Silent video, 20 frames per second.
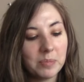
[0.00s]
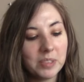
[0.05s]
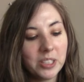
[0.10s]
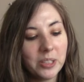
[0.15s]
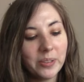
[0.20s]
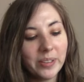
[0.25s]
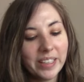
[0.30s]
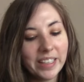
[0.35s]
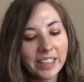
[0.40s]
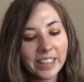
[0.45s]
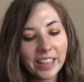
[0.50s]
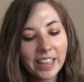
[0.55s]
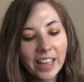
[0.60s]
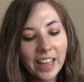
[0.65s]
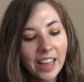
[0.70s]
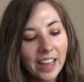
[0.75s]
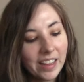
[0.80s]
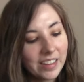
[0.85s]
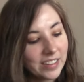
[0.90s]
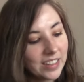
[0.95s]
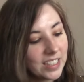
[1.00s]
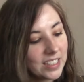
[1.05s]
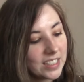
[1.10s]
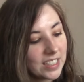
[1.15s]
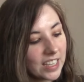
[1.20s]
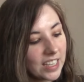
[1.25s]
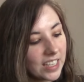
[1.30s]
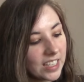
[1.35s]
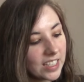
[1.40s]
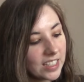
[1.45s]
doing. This
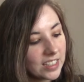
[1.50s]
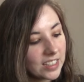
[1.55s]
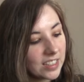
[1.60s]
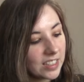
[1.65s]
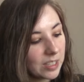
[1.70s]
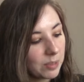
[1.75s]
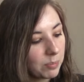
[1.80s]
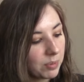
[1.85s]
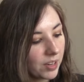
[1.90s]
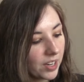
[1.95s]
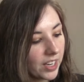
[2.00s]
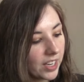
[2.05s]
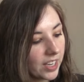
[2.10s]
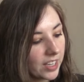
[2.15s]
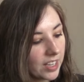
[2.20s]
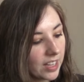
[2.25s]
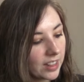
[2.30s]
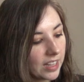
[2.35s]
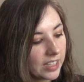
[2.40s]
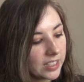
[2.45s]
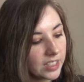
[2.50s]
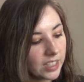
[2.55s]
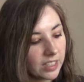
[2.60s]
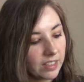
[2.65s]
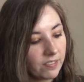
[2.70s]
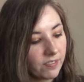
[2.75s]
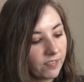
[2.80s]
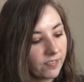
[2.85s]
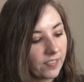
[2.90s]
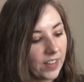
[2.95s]
is the brand
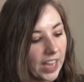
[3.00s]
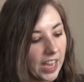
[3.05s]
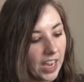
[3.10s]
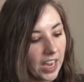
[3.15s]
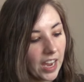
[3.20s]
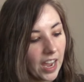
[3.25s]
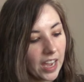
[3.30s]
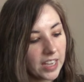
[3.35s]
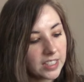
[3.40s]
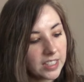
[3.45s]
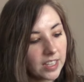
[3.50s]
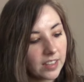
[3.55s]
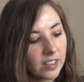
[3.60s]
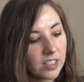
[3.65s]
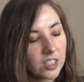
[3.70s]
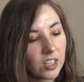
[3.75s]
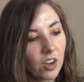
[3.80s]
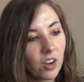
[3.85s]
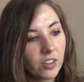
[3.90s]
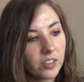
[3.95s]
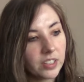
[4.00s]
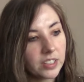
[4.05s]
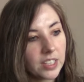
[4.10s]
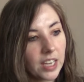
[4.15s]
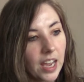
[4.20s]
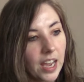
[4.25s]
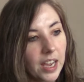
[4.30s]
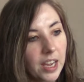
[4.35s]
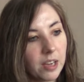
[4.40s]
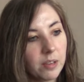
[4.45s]
Leslie Fay. I see this all the
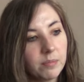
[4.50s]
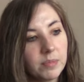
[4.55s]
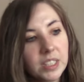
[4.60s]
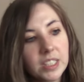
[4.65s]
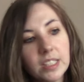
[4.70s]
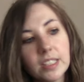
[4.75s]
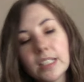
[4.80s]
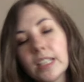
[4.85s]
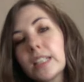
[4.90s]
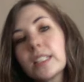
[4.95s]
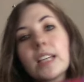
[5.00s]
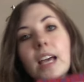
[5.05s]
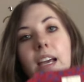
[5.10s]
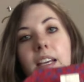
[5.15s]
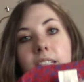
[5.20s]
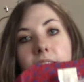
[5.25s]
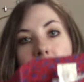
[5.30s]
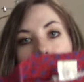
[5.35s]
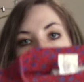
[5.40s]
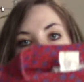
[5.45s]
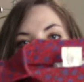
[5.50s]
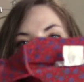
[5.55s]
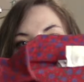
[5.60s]
time. This is a size 6